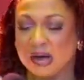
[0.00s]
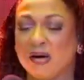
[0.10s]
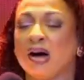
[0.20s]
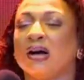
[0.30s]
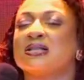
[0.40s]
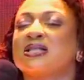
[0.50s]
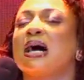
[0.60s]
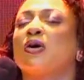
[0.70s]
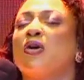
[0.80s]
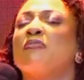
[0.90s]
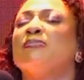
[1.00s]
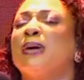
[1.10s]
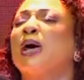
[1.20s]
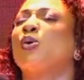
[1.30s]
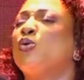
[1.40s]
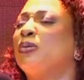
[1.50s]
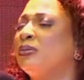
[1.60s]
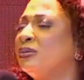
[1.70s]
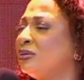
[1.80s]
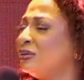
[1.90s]
start coming back home.
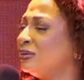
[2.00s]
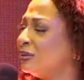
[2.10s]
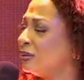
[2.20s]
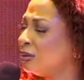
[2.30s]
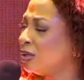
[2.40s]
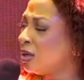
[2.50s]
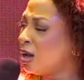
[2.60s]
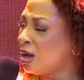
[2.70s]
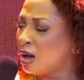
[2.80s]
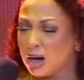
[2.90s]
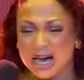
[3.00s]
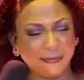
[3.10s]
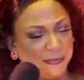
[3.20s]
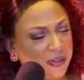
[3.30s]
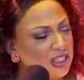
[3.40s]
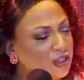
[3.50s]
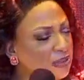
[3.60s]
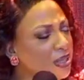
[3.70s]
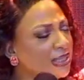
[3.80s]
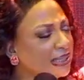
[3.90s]
I finished the
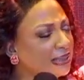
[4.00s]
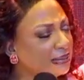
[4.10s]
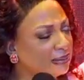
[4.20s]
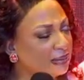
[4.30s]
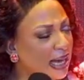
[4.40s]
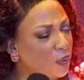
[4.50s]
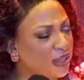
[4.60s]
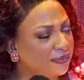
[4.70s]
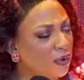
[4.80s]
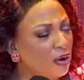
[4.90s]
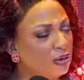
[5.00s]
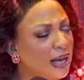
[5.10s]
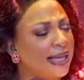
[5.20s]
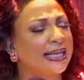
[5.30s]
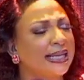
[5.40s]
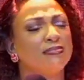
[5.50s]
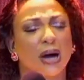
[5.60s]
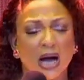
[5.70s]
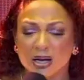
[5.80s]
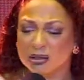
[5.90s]
meeting I went for. I came back.
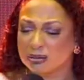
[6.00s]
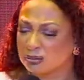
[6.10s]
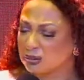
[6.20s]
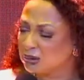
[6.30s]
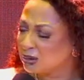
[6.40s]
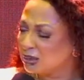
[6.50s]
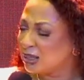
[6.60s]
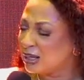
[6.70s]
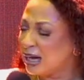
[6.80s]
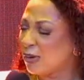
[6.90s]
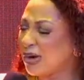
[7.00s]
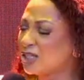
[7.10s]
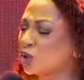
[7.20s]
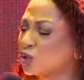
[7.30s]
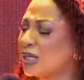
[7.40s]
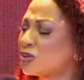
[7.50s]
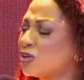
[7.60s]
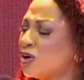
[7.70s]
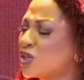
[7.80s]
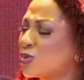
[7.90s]
I went straight to the
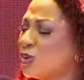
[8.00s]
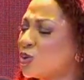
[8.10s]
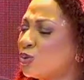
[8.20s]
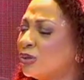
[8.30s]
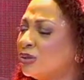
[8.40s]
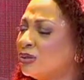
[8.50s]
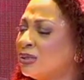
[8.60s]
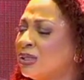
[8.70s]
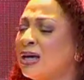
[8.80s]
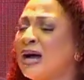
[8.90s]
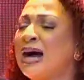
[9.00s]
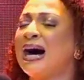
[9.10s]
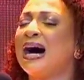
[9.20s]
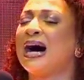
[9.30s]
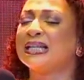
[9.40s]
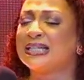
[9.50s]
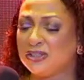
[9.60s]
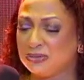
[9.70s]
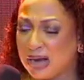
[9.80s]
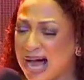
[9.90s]
hospital. And they
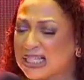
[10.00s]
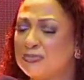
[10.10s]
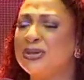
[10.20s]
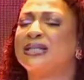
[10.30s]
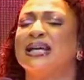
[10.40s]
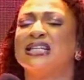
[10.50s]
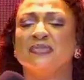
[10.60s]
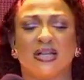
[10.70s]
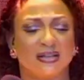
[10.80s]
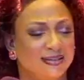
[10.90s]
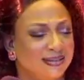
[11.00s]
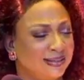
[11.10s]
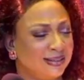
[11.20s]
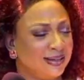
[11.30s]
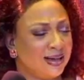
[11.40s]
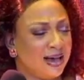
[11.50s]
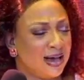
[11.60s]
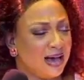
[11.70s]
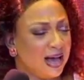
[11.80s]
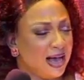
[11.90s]
admitted me.
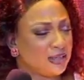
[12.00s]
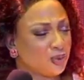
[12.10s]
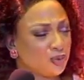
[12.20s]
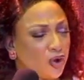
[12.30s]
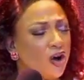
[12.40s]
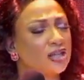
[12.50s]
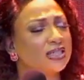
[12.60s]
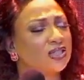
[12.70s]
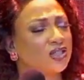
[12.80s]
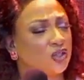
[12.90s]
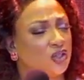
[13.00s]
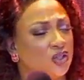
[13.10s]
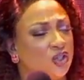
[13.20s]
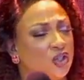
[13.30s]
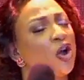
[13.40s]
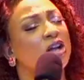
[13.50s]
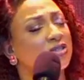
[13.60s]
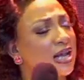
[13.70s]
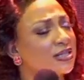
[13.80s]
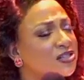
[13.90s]
And to cut it short
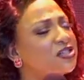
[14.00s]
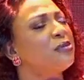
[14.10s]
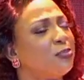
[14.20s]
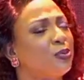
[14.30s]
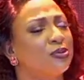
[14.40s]
and simple,